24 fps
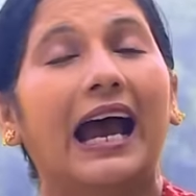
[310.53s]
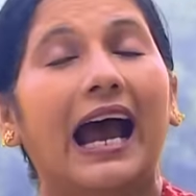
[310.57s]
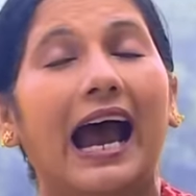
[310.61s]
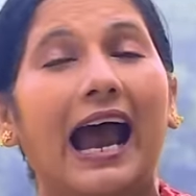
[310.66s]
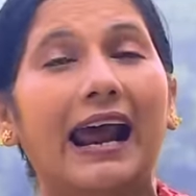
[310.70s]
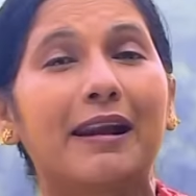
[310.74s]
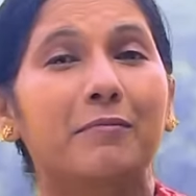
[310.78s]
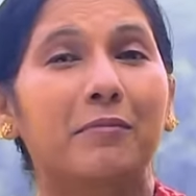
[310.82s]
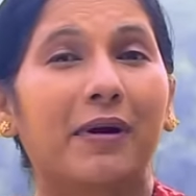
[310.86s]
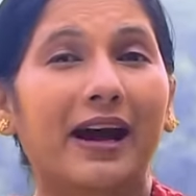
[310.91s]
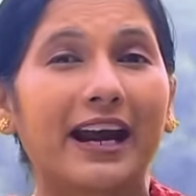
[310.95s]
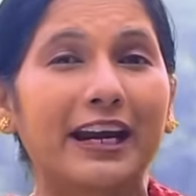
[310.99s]

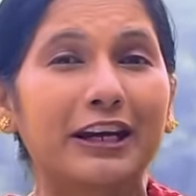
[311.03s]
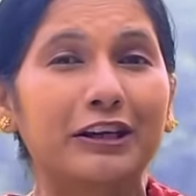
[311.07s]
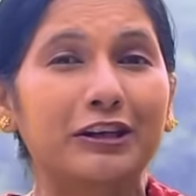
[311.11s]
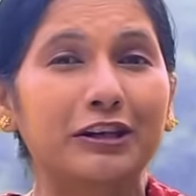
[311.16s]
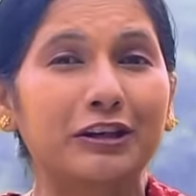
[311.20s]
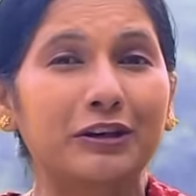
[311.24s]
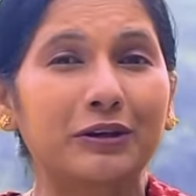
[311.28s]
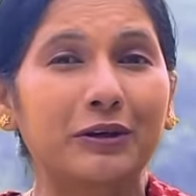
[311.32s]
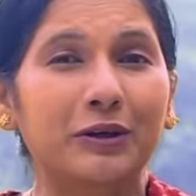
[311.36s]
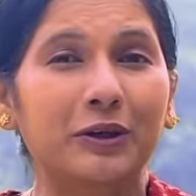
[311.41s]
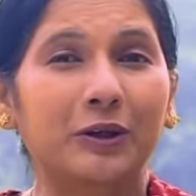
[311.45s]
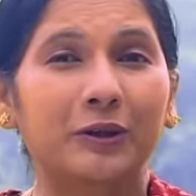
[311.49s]
And mind
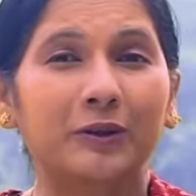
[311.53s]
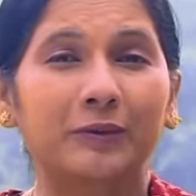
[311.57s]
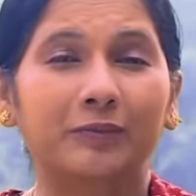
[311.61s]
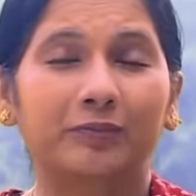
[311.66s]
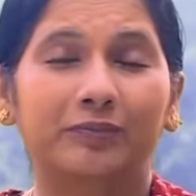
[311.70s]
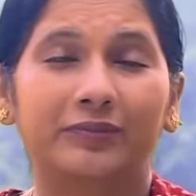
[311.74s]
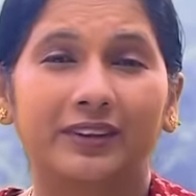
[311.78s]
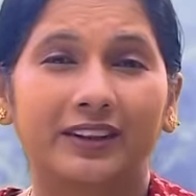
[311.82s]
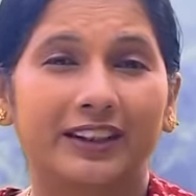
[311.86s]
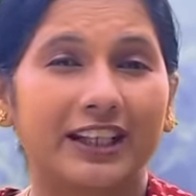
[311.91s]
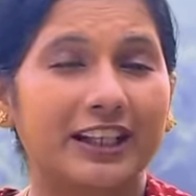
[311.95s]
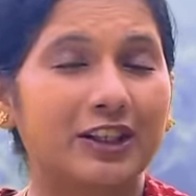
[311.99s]
you,
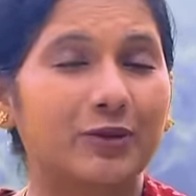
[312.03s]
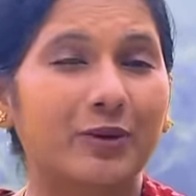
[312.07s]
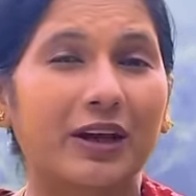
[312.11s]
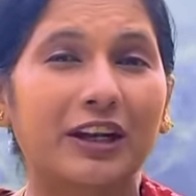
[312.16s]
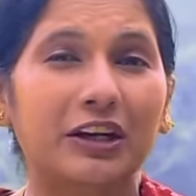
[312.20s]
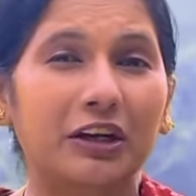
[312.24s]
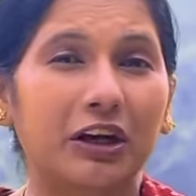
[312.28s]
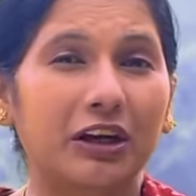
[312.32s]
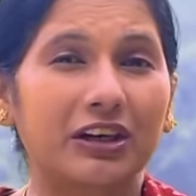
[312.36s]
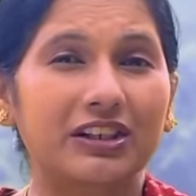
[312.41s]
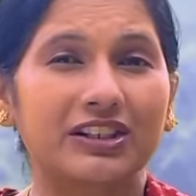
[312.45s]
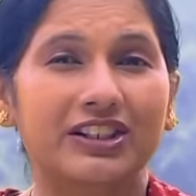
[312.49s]
These
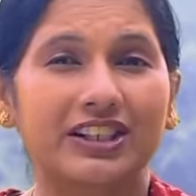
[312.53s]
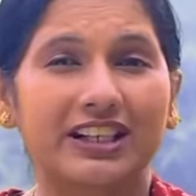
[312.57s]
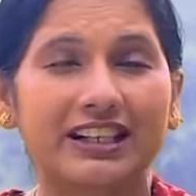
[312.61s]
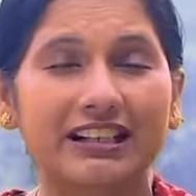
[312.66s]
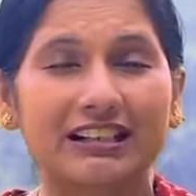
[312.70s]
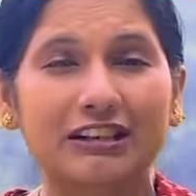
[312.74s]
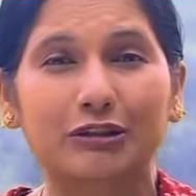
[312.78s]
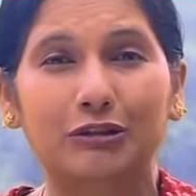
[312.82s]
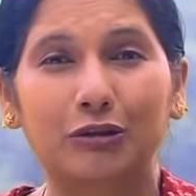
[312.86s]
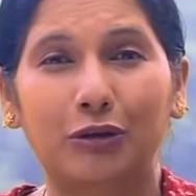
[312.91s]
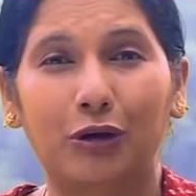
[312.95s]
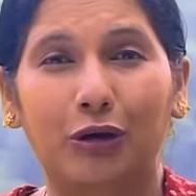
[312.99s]
were not
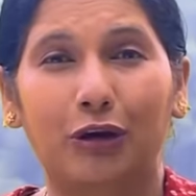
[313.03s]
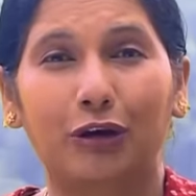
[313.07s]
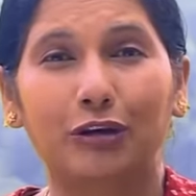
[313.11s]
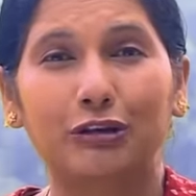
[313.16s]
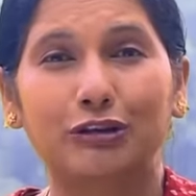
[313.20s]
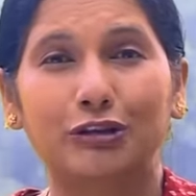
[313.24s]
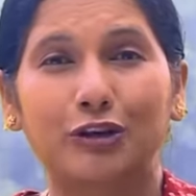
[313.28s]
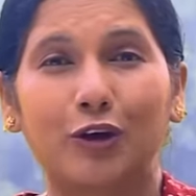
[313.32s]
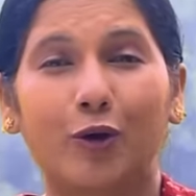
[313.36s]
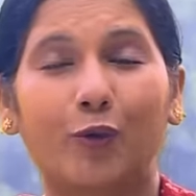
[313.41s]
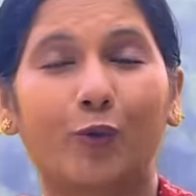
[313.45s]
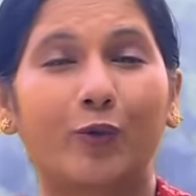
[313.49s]
just
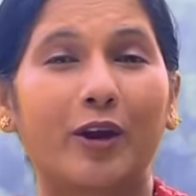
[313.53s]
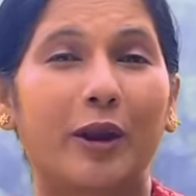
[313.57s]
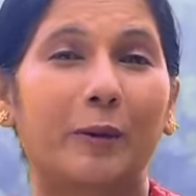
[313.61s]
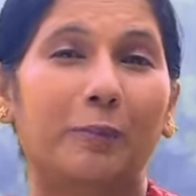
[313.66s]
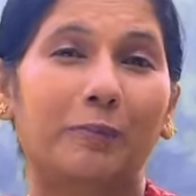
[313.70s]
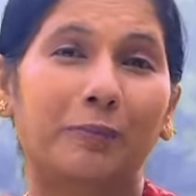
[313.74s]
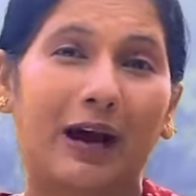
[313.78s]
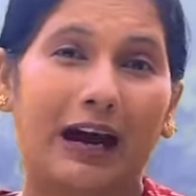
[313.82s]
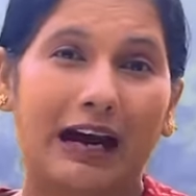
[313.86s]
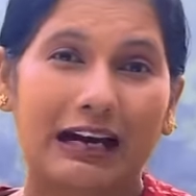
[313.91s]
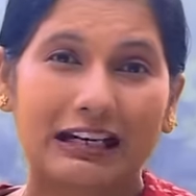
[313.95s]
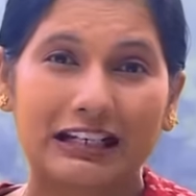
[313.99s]
those whom we
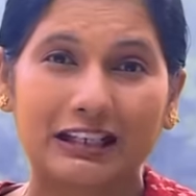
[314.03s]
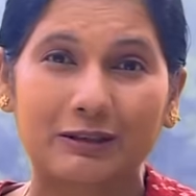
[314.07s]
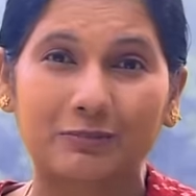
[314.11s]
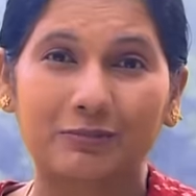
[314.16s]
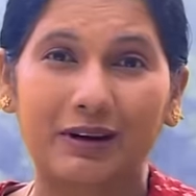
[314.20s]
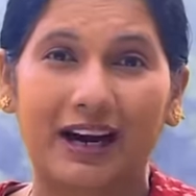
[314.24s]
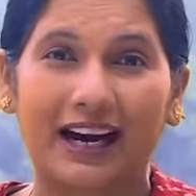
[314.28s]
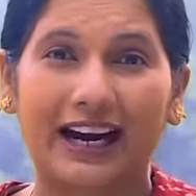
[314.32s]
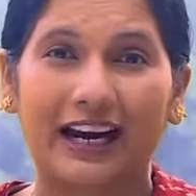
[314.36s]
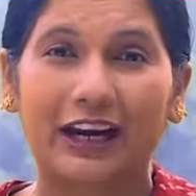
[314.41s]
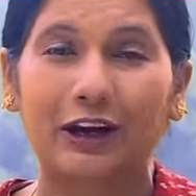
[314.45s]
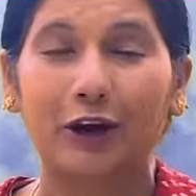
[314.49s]
passed
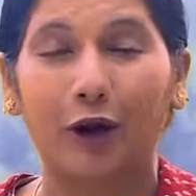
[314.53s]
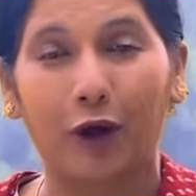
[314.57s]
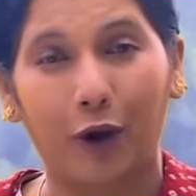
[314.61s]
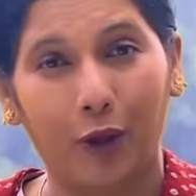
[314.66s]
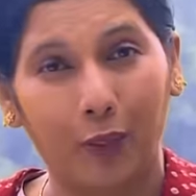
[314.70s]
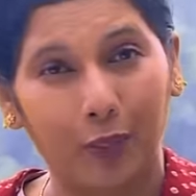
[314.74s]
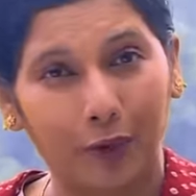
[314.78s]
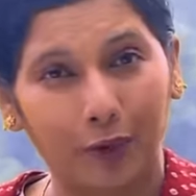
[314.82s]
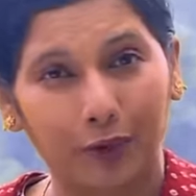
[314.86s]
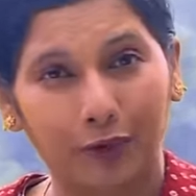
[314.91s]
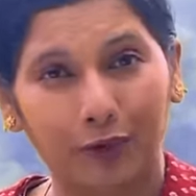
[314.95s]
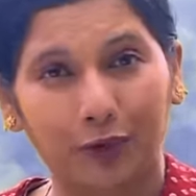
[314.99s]
by
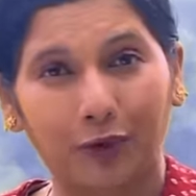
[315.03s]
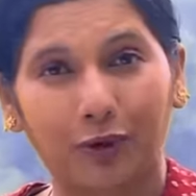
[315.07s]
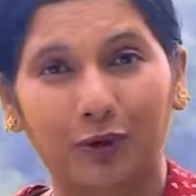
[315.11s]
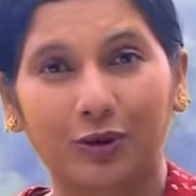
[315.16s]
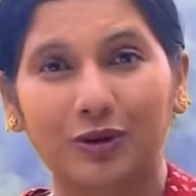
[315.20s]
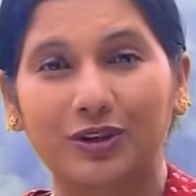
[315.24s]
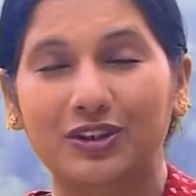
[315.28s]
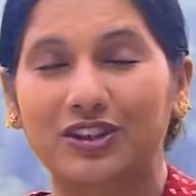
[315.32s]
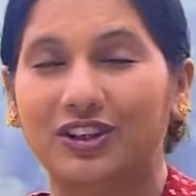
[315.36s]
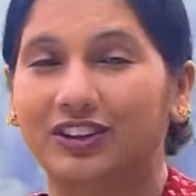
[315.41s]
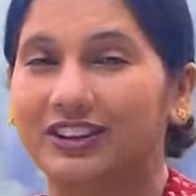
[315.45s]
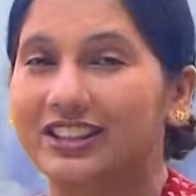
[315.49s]
on the
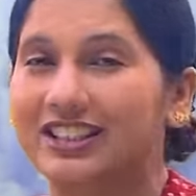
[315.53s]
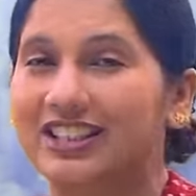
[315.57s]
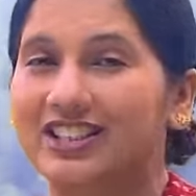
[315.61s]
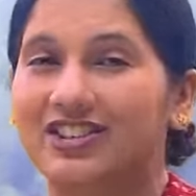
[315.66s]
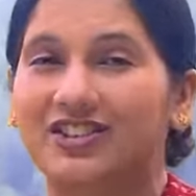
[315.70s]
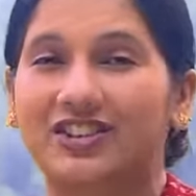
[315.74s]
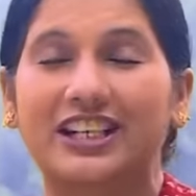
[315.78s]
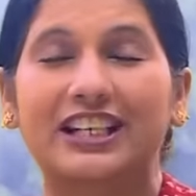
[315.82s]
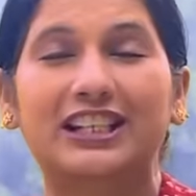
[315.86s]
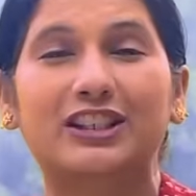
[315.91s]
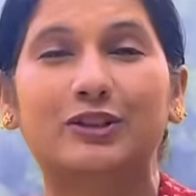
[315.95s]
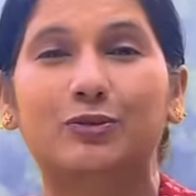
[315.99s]
roads, on the
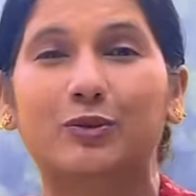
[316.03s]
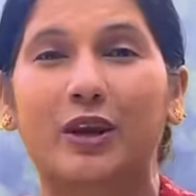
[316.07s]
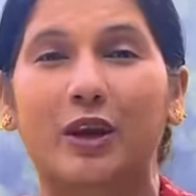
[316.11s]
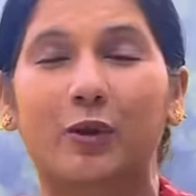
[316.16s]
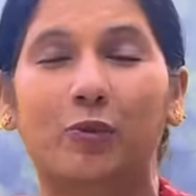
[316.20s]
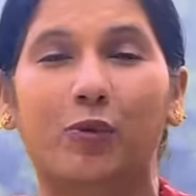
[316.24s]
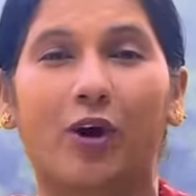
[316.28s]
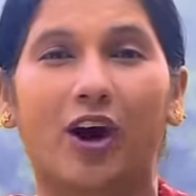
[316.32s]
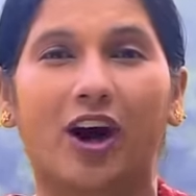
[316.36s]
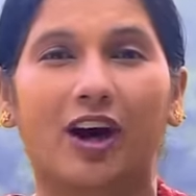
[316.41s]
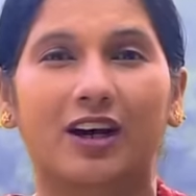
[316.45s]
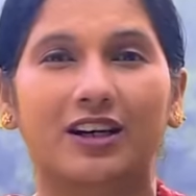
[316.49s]
streets
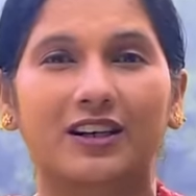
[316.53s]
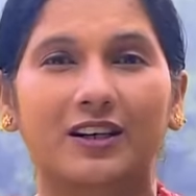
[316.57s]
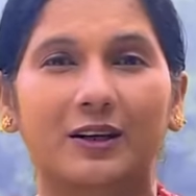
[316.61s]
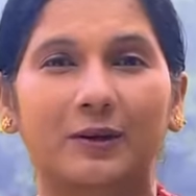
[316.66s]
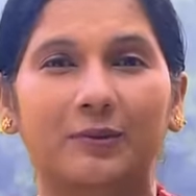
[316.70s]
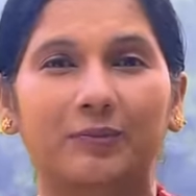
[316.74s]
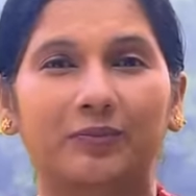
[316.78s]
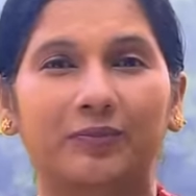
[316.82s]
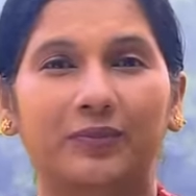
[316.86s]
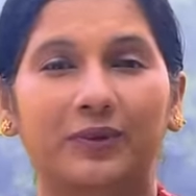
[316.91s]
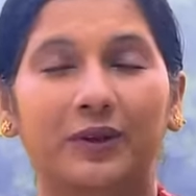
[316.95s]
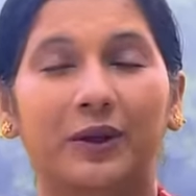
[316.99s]
we walked,
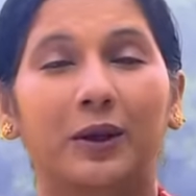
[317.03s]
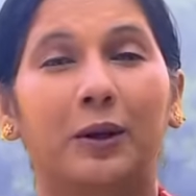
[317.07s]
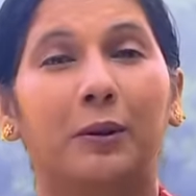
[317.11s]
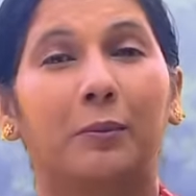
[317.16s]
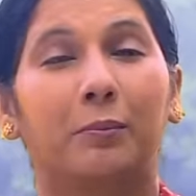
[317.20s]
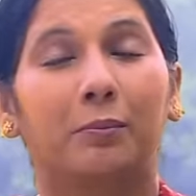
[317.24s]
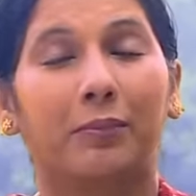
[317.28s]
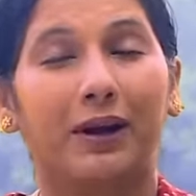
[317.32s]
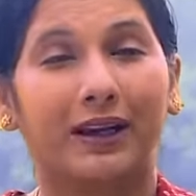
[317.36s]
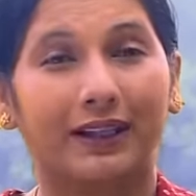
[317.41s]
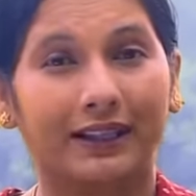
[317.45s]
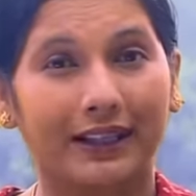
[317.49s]

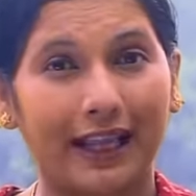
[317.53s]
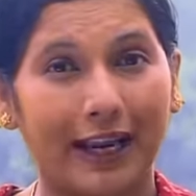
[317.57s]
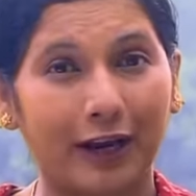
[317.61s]
but